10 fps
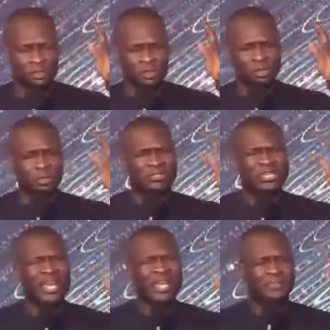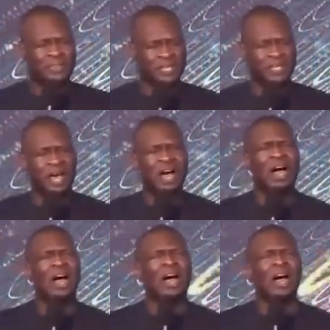You take the
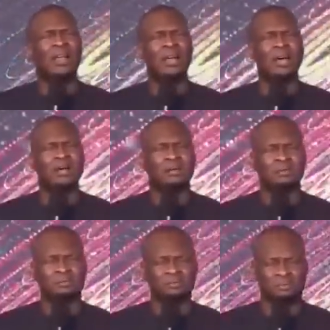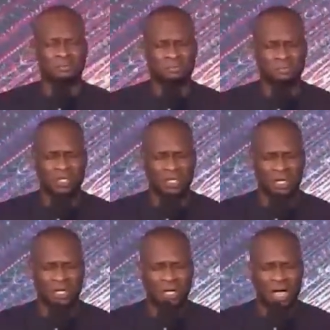honor.
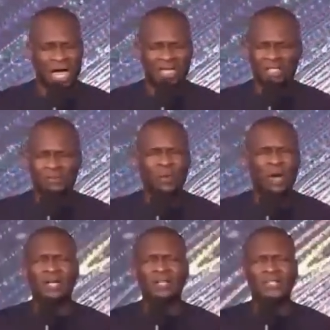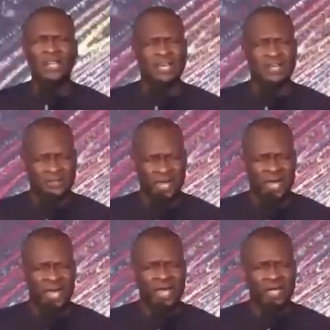I just want to say
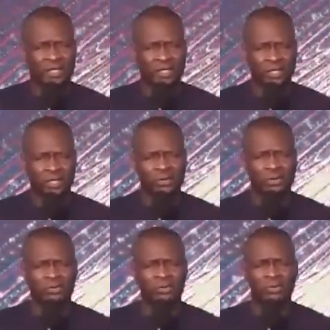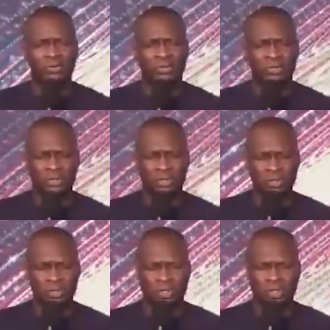thank
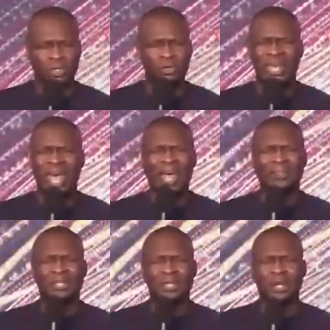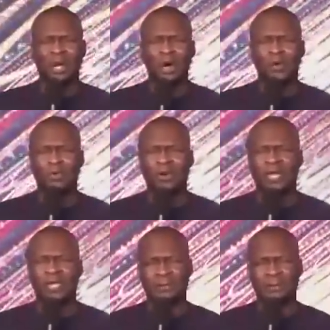you. You get the glory.